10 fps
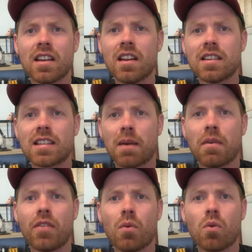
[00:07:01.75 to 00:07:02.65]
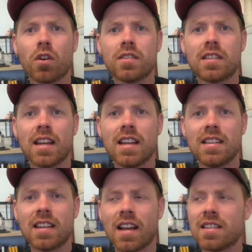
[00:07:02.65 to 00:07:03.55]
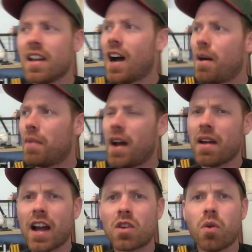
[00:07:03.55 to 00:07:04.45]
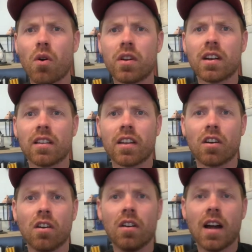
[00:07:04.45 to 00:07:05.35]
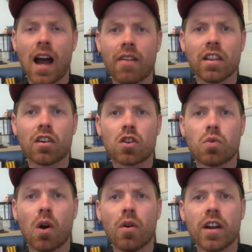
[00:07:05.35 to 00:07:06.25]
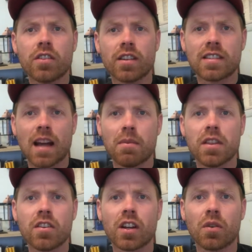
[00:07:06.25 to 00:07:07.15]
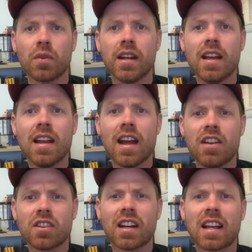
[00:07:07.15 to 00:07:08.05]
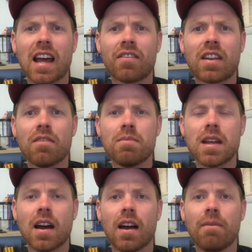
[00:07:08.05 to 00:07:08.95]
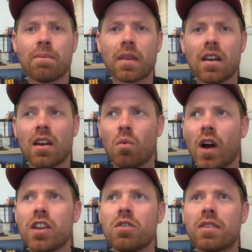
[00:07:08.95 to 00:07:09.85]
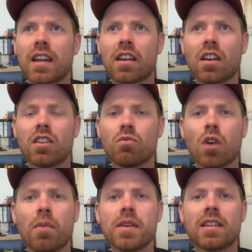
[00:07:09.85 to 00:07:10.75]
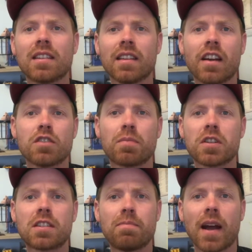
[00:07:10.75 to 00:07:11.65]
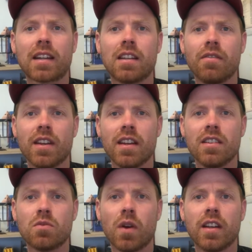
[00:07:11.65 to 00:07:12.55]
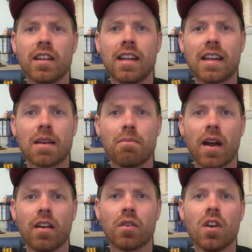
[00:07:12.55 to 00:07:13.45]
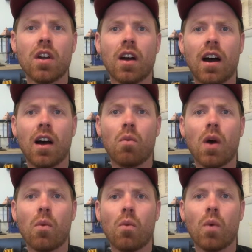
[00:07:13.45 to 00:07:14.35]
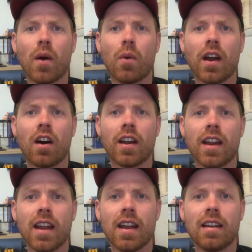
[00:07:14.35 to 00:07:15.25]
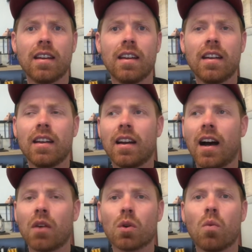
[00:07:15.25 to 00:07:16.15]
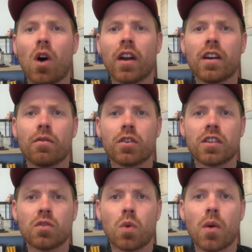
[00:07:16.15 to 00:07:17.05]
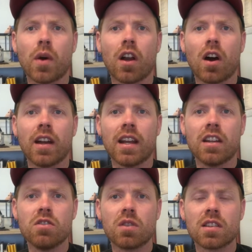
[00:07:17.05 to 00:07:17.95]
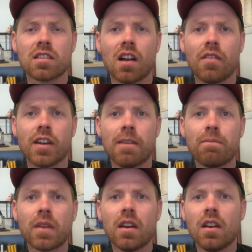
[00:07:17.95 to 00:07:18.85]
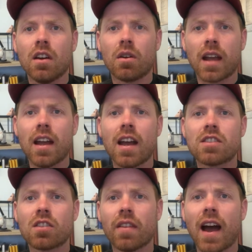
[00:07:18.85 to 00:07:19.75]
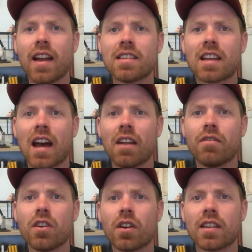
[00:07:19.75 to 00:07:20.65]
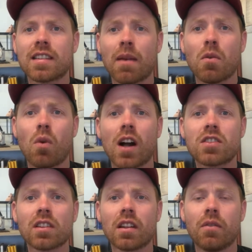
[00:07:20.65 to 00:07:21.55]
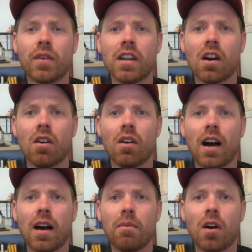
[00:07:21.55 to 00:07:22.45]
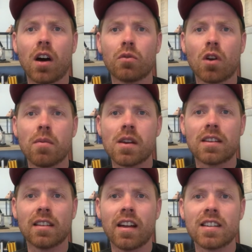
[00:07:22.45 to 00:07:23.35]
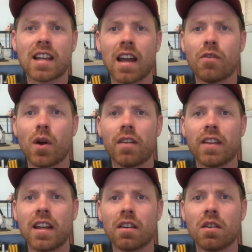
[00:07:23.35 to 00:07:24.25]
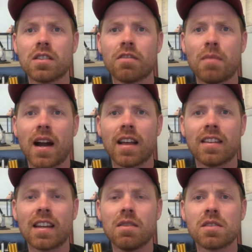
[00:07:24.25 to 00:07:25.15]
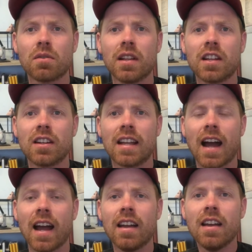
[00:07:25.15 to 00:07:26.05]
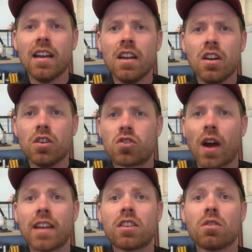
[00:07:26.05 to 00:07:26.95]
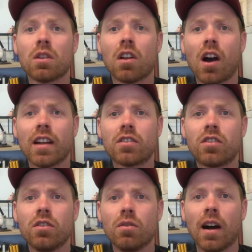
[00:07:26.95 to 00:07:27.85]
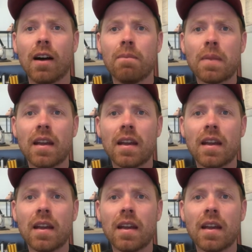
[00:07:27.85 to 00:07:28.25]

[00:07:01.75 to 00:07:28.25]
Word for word: some of the words that he says. Um, I, I quoted a little, I have a little quote in your assignment that you're going to read, and you're going to kind of give me a, uh, what you think Romeo Dallaire's perspective is when he compared uh, what, what went on in uh, Rwanda versus what went on in Yugoslavia. Okay, and so that is kind of your assignment. Watch the little video um, on Romeo Dallaire. He's kind of one of the heroes of mine. I think he was a really good guy who tried to do a lot to uh,